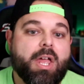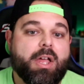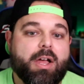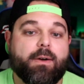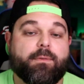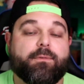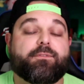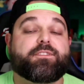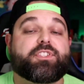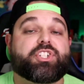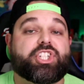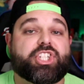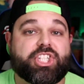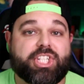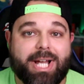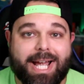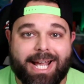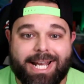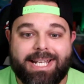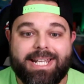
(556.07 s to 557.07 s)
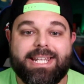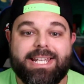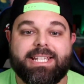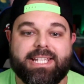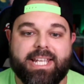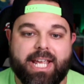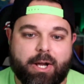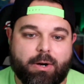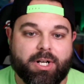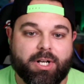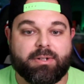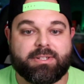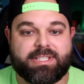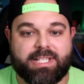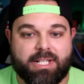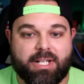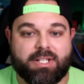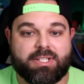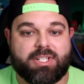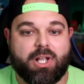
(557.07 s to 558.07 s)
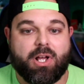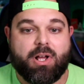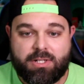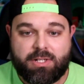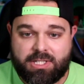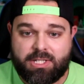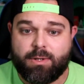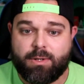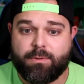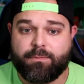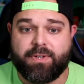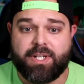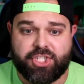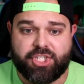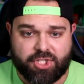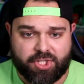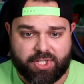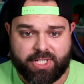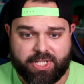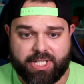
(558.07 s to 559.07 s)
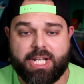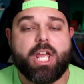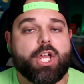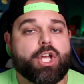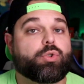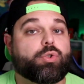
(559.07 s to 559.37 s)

of shiny Gyarados that is also featuring